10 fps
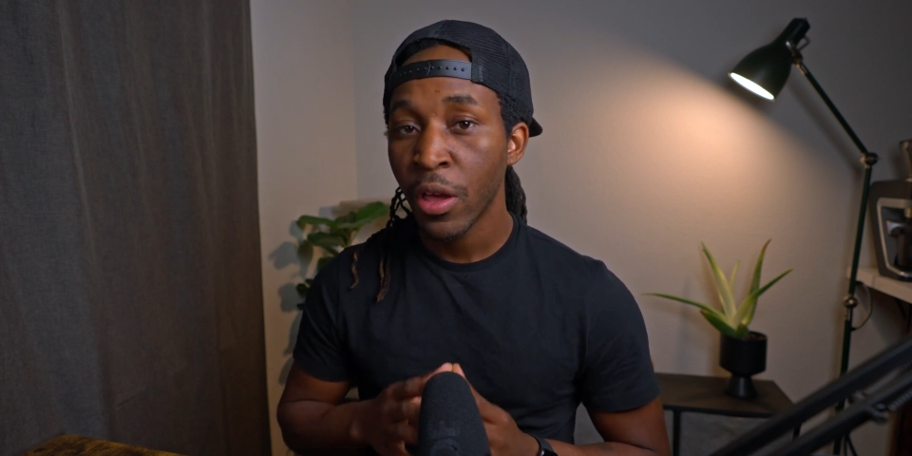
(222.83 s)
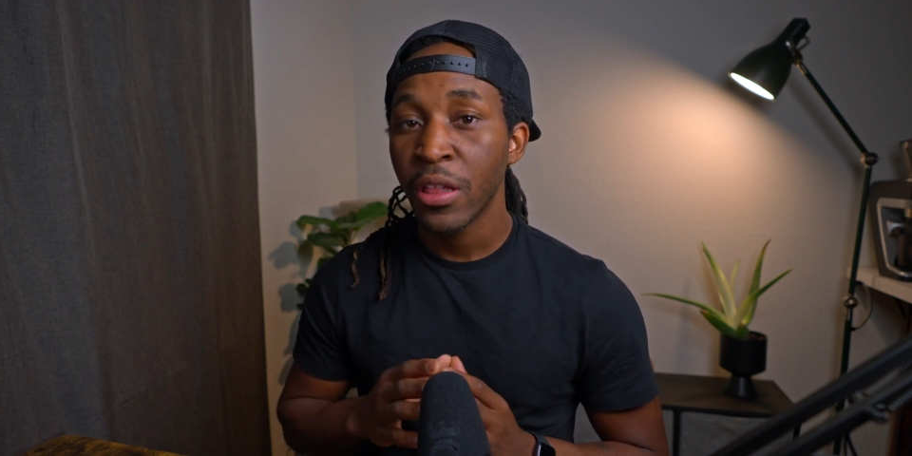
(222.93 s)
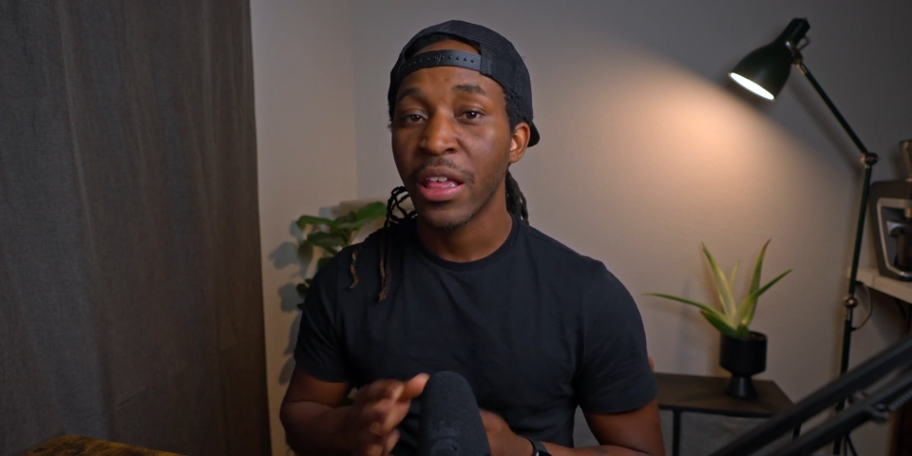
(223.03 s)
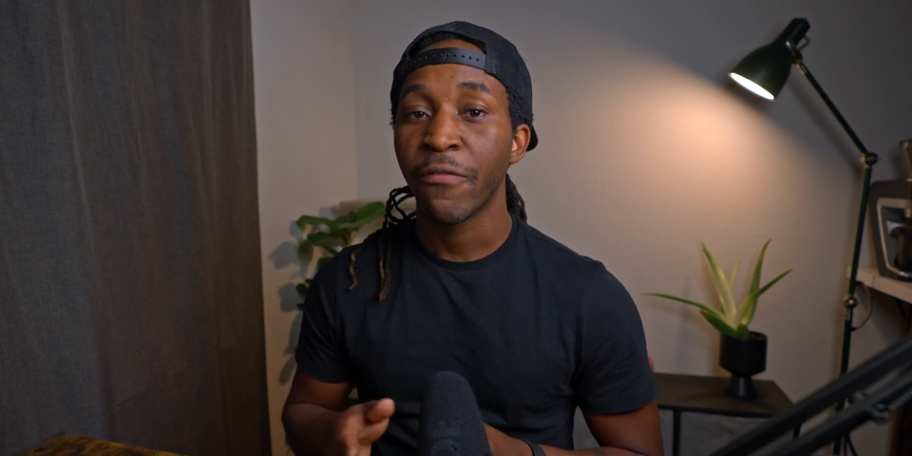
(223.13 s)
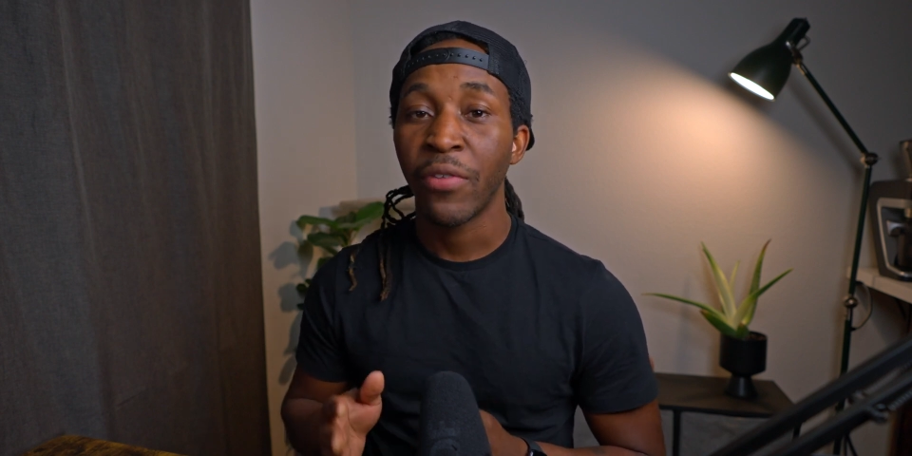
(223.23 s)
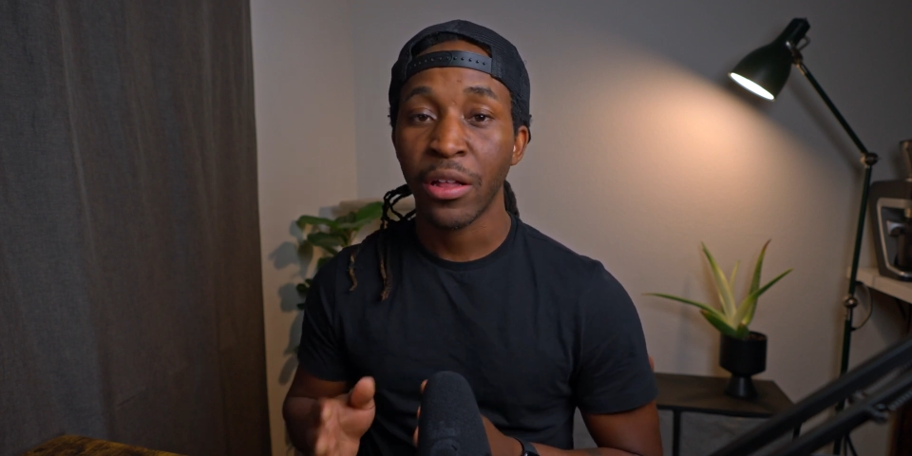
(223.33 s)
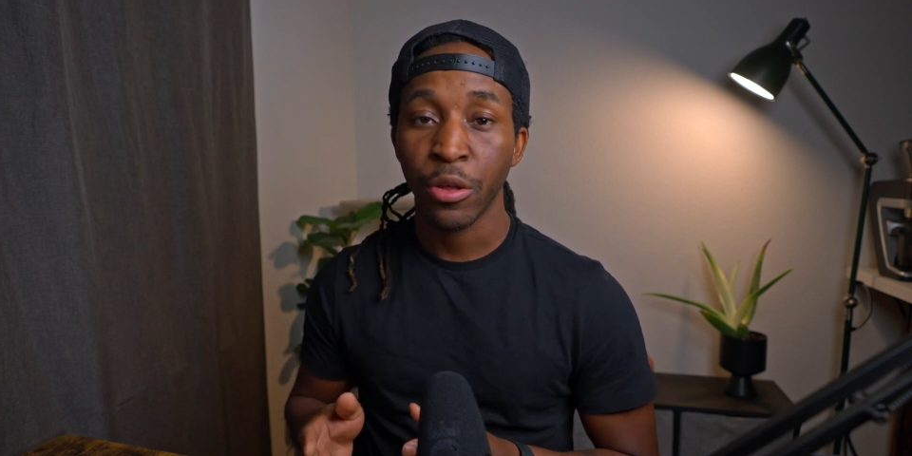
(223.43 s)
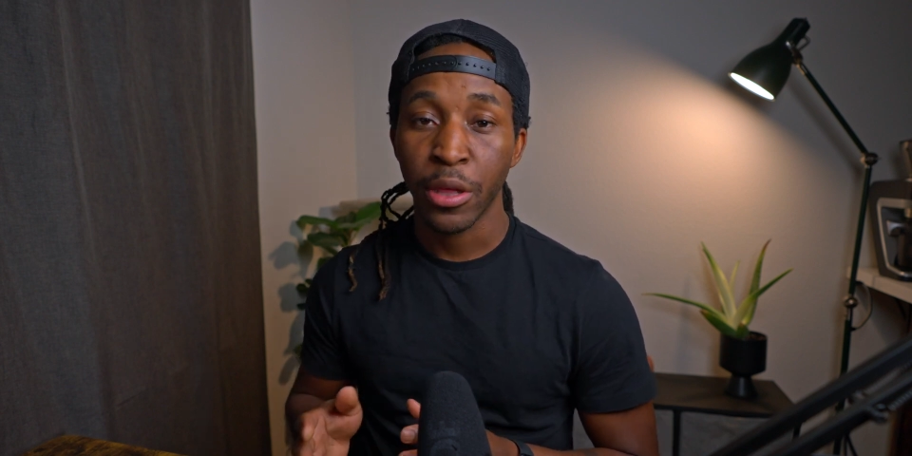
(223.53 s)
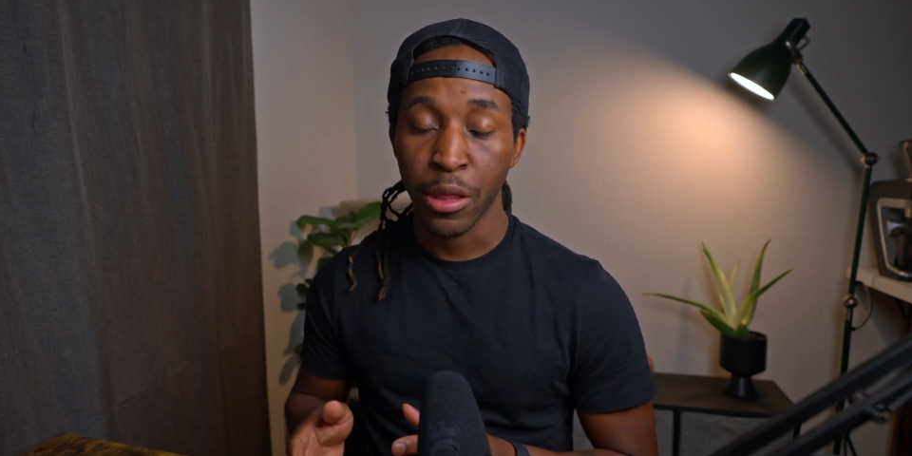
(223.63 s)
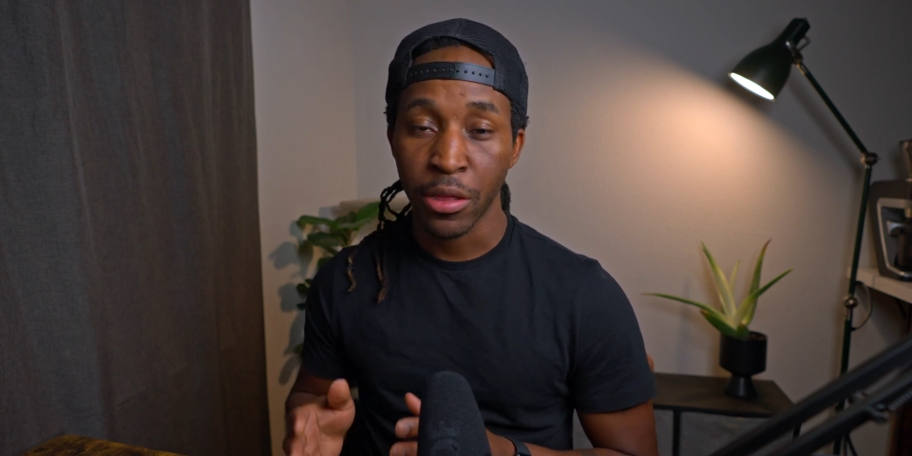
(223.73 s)
then follow
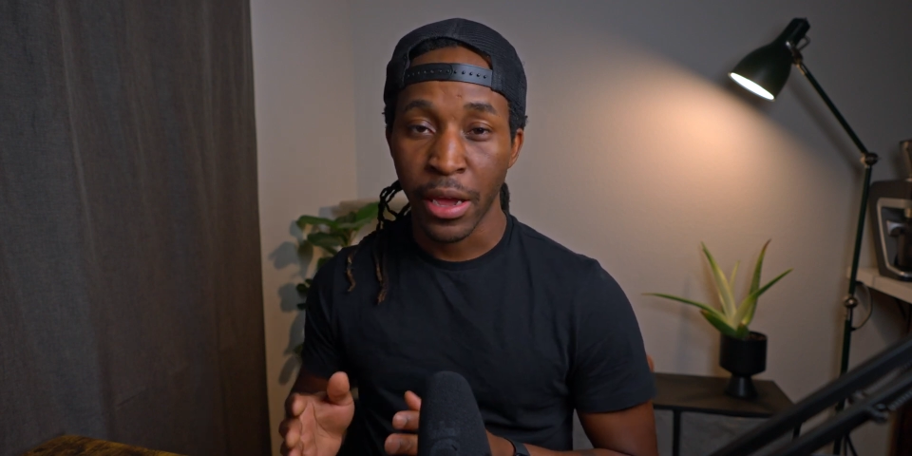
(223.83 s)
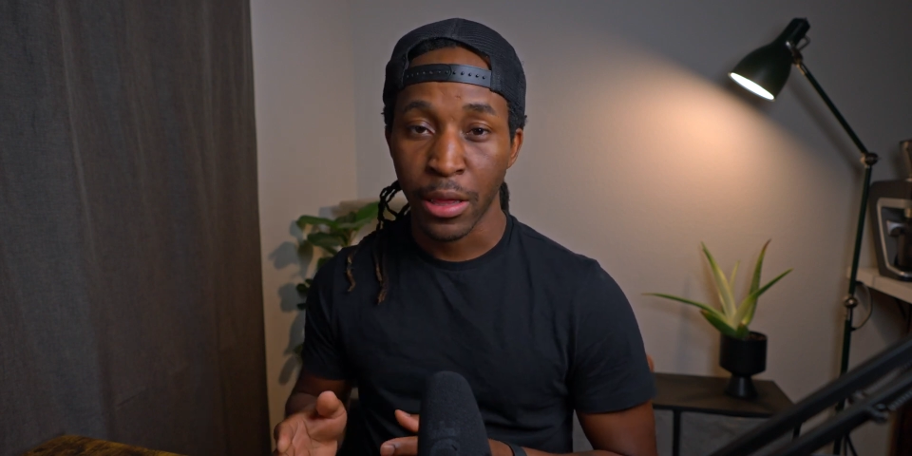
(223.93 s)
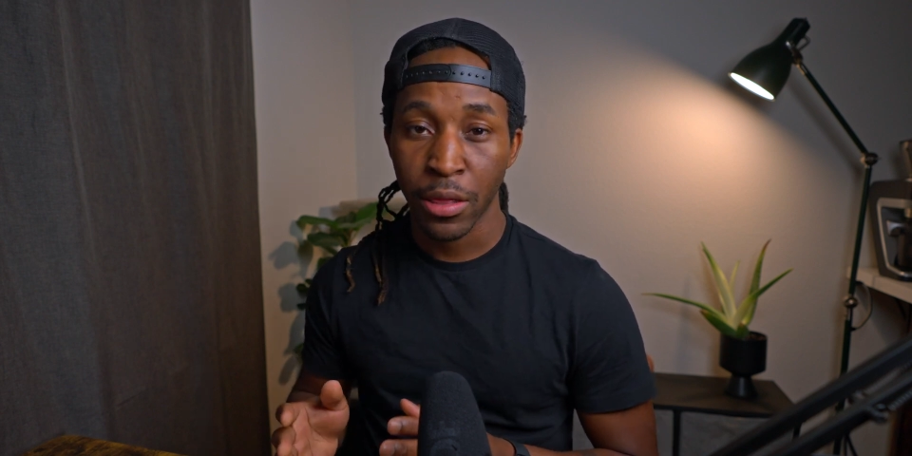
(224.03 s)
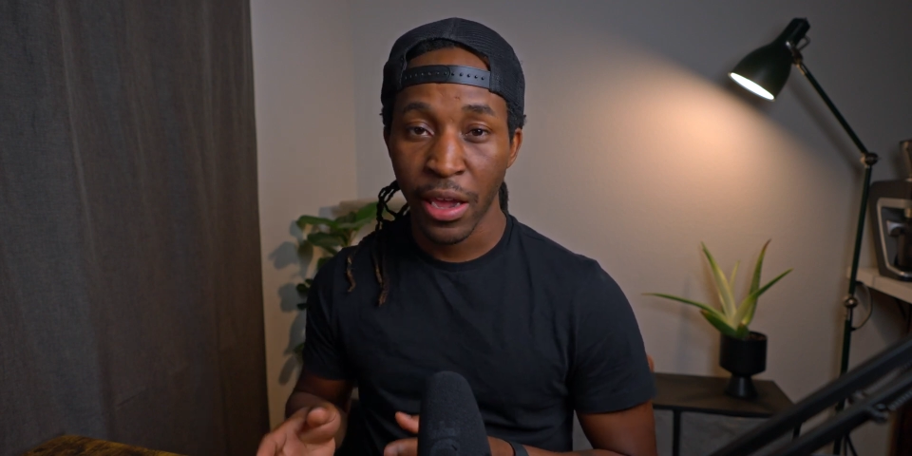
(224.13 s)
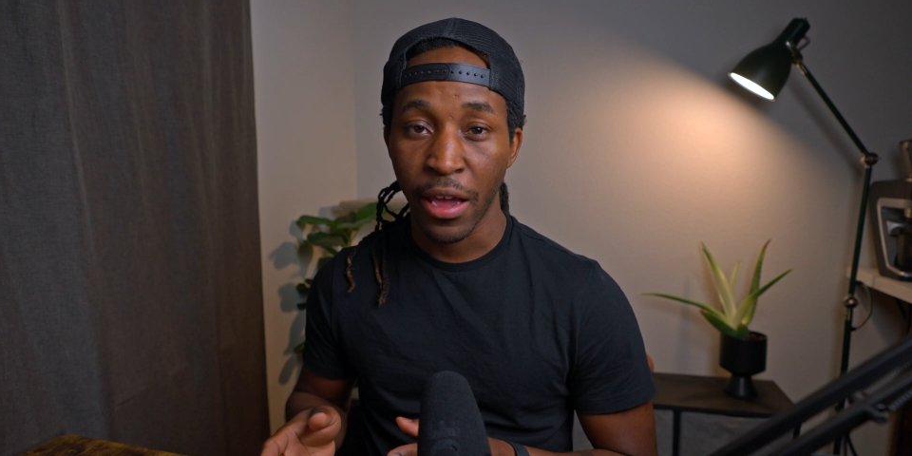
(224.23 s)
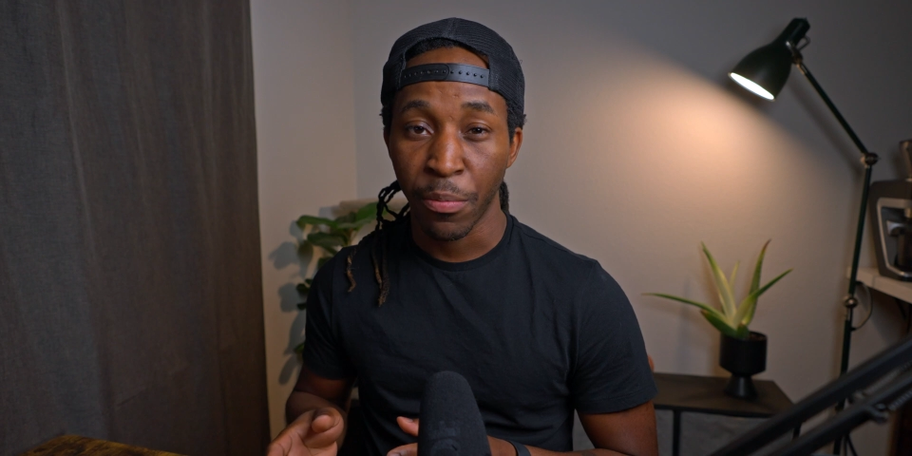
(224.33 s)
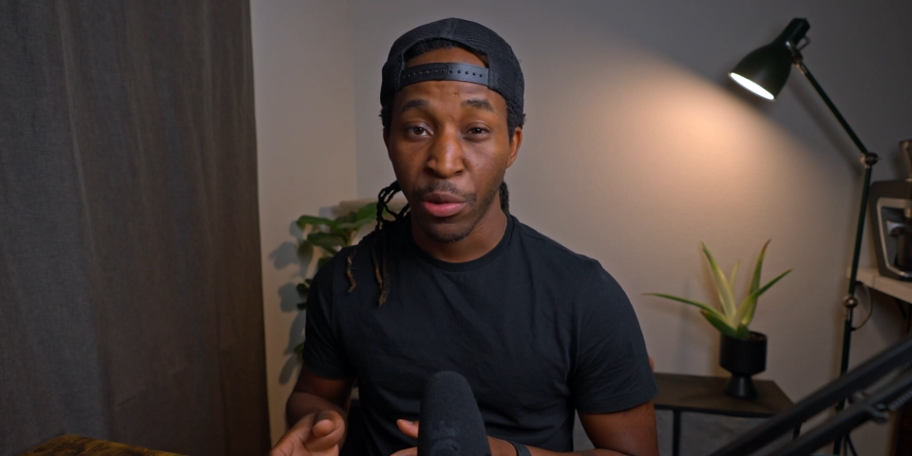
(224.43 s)
this next step.